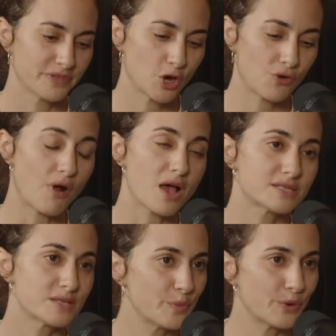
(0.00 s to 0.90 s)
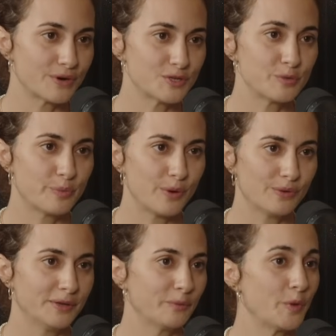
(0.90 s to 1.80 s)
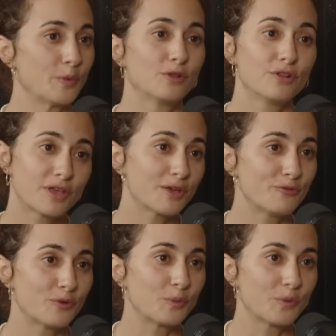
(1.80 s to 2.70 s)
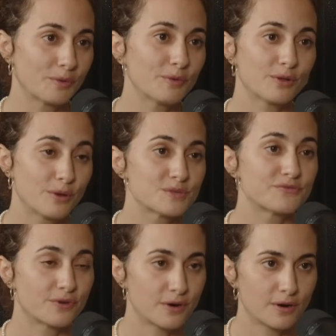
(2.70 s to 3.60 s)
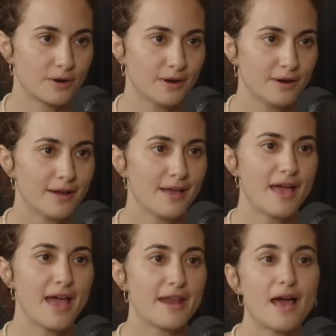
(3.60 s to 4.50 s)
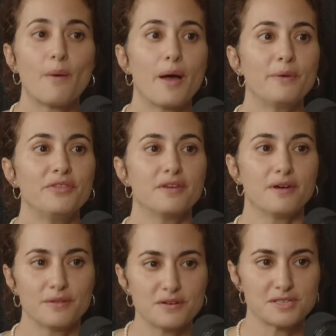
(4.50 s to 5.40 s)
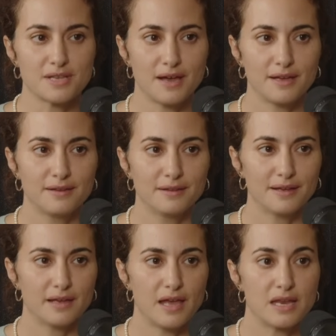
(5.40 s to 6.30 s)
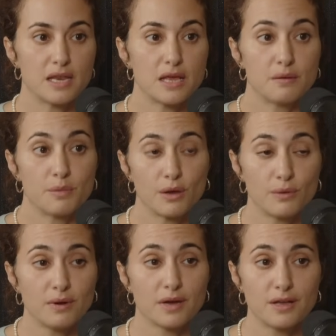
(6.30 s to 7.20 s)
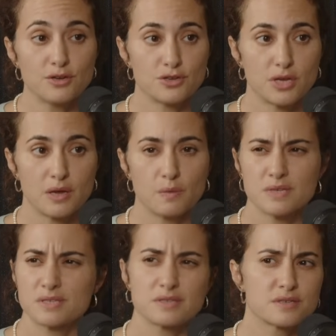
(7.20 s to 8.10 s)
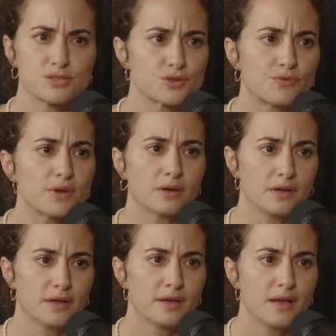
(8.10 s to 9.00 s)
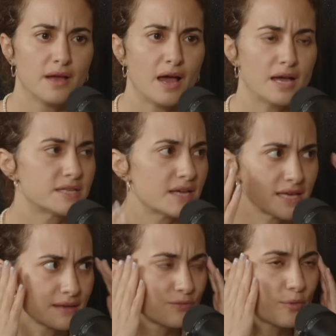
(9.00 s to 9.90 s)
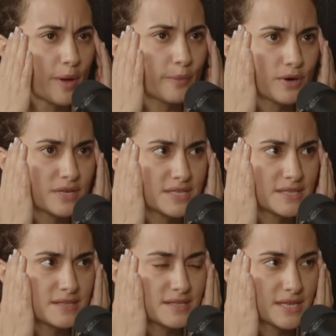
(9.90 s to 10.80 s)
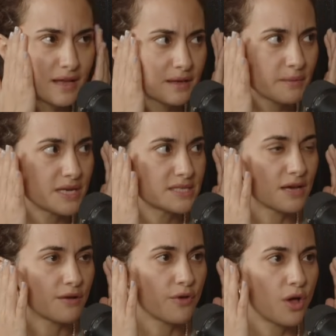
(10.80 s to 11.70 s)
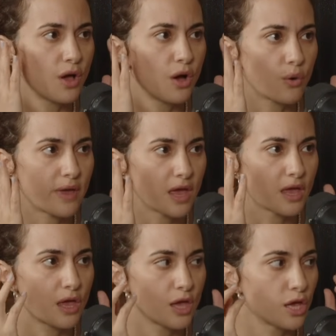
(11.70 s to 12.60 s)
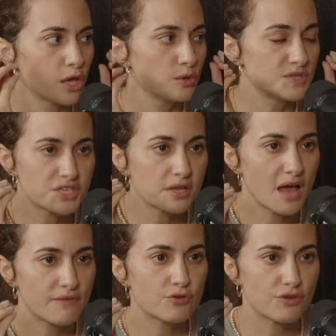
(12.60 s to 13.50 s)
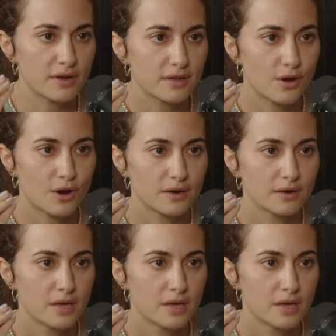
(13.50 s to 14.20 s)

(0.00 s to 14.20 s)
crossed the border to Poland. We were looking for warm clothes for her, and now I'm on the other side, and in my own country, it was surreal. I remember telling myself, okay, you still have a credit card,